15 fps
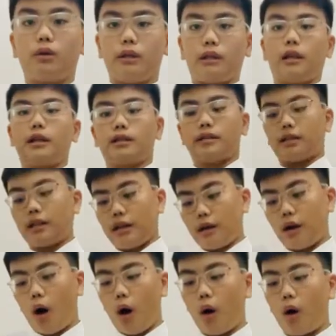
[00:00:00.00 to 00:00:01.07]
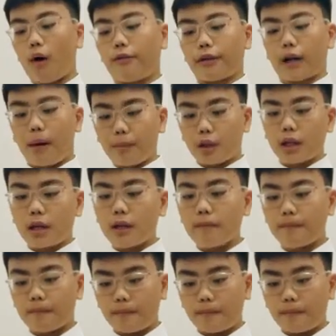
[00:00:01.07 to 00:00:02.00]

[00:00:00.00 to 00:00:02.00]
the like CEO of a company.